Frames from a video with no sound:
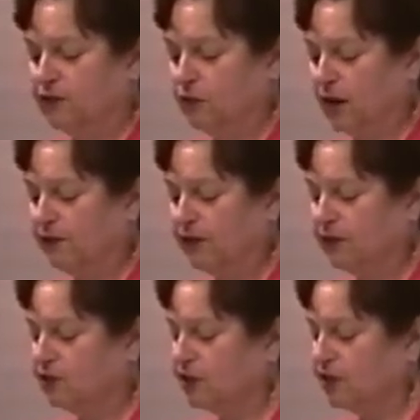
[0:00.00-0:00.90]
deriving
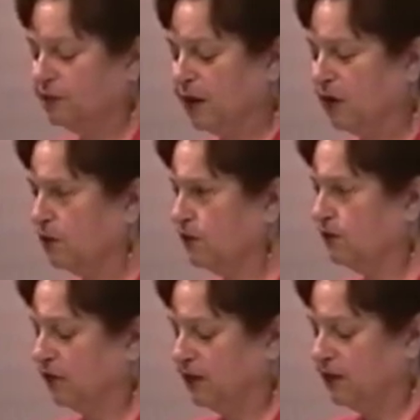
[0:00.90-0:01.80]
their just powers
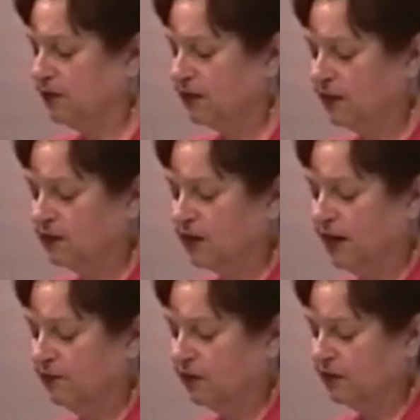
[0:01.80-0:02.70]
from the consent of the
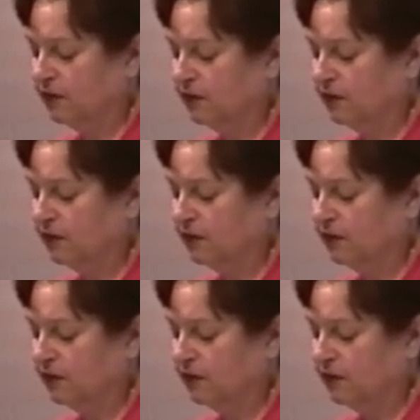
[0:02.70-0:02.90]
governed.